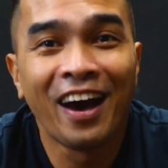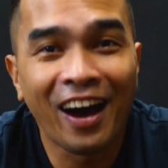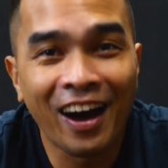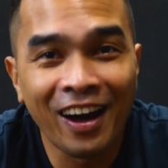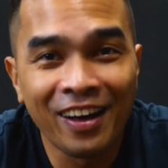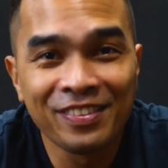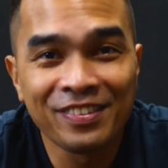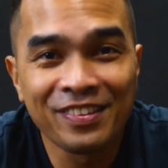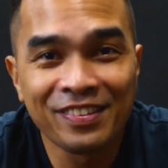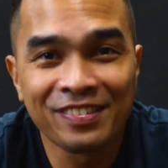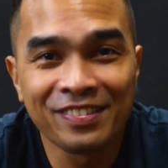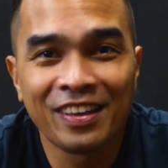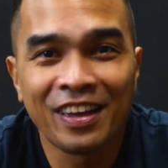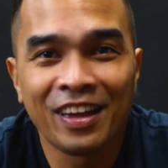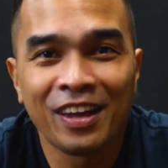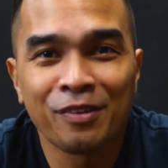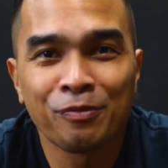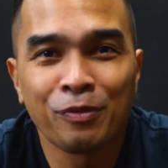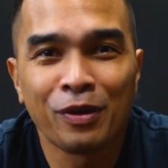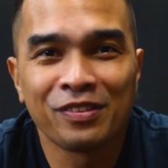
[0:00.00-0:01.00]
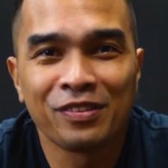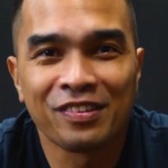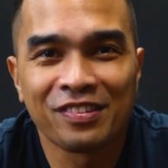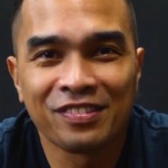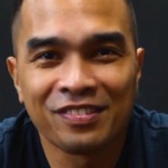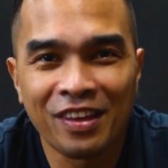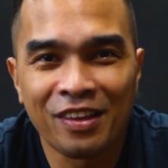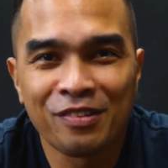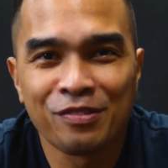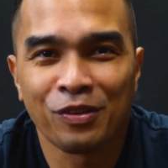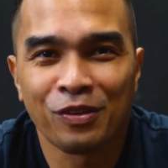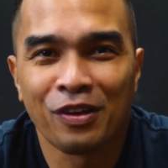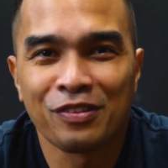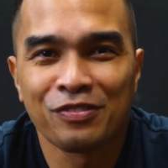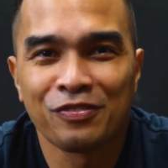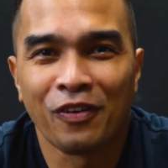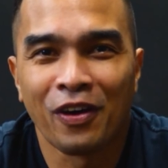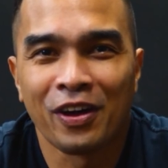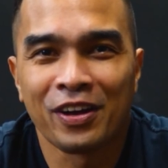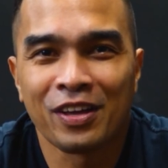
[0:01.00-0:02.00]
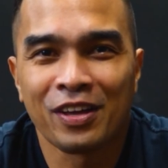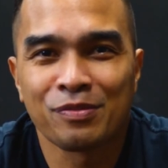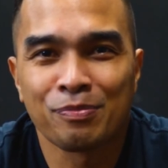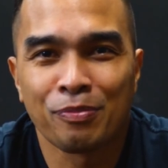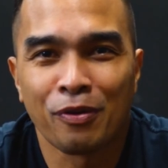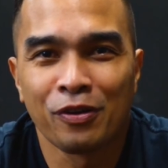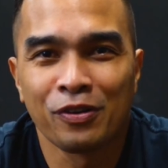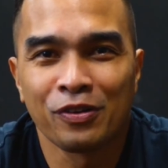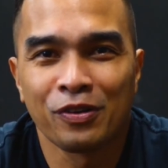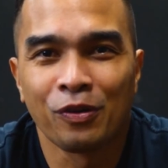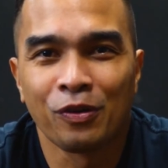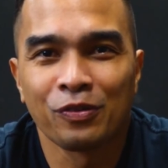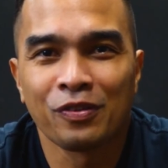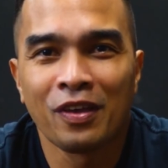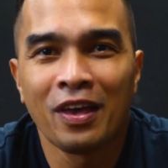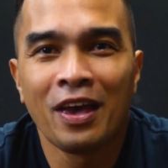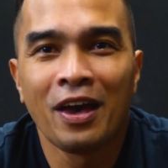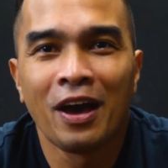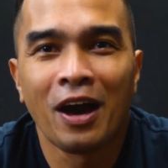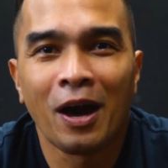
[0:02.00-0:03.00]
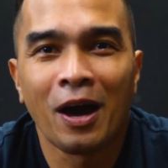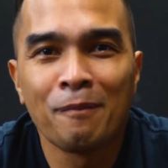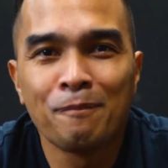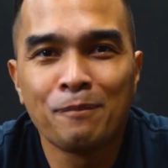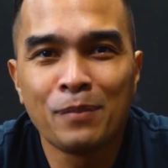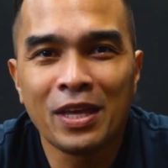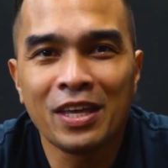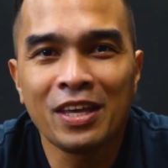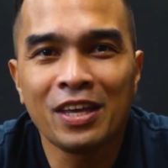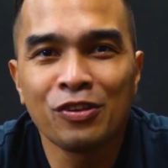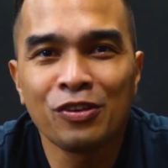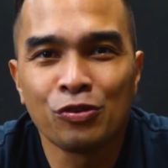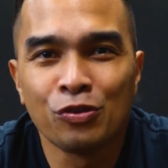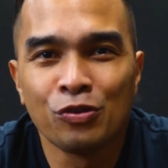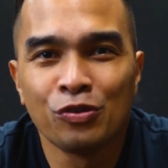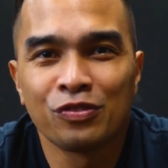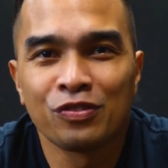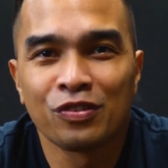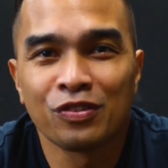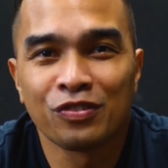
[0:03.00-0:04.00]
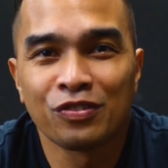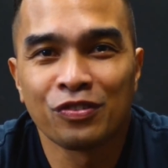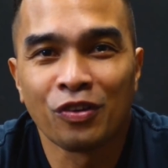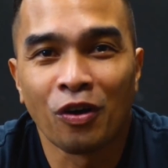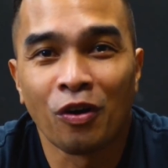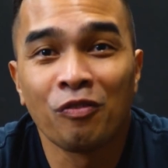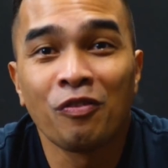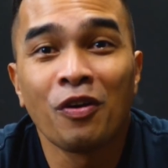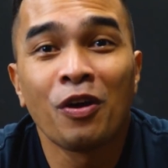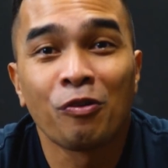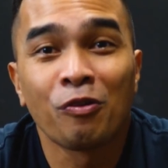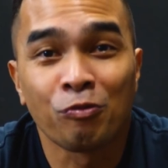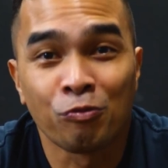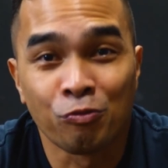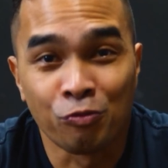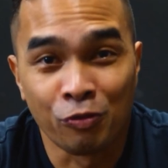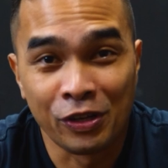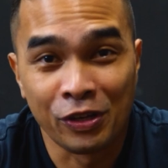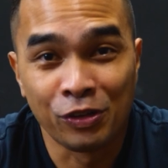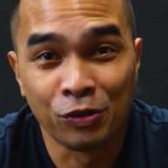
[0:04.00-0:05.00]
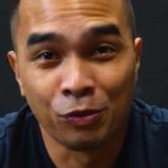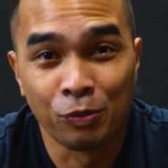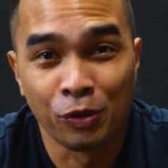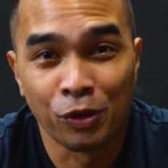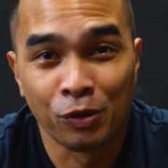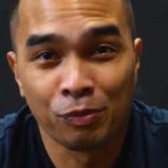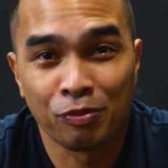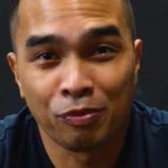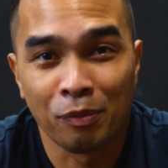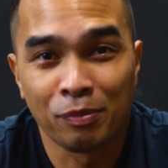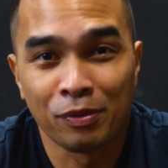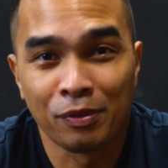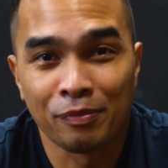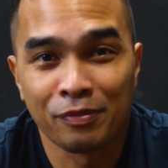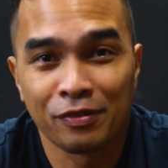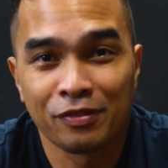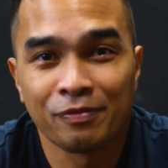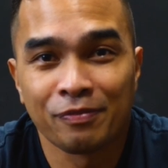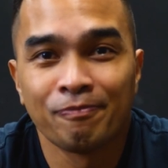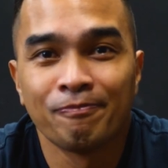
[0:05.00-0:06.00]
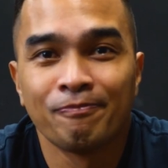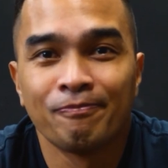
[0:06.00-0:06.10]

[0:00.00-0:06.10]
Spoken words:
understand where decentralized finance protocols are being used to solve real world problems.